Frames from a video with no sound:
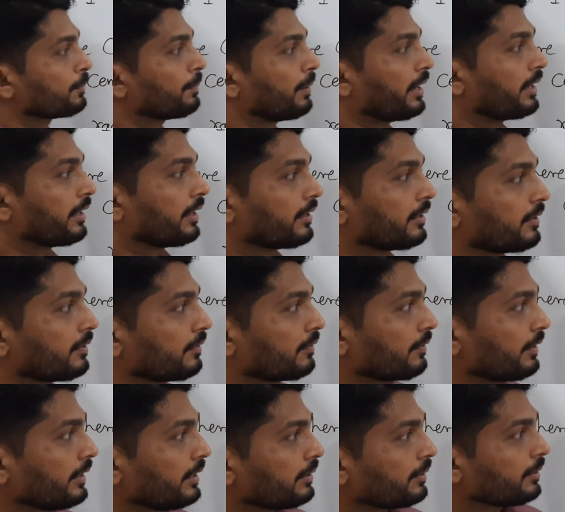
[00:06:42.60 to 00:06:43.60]
to pi I,
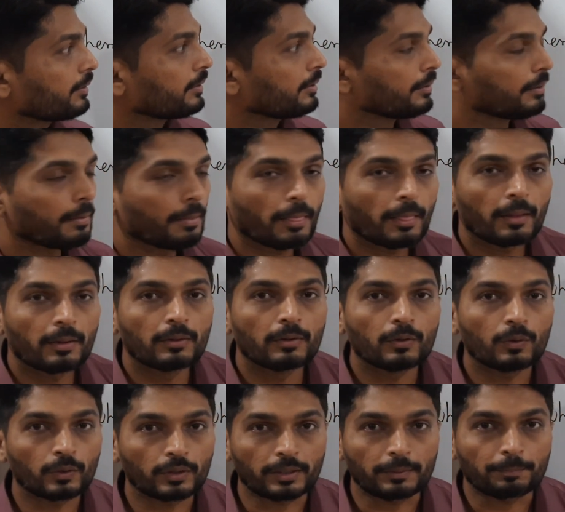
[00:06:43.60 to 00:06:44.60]
right?
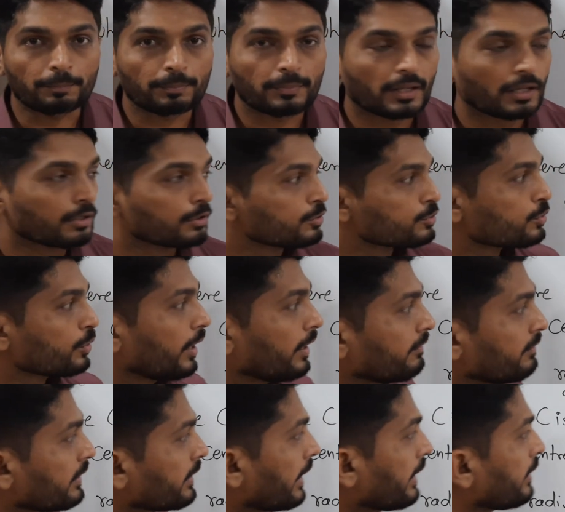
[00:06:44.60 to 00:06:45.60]
Okay, so
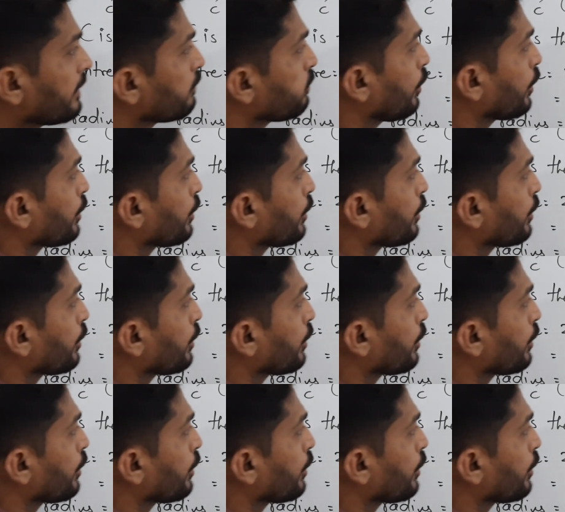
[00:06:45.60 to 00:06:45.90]
I will write the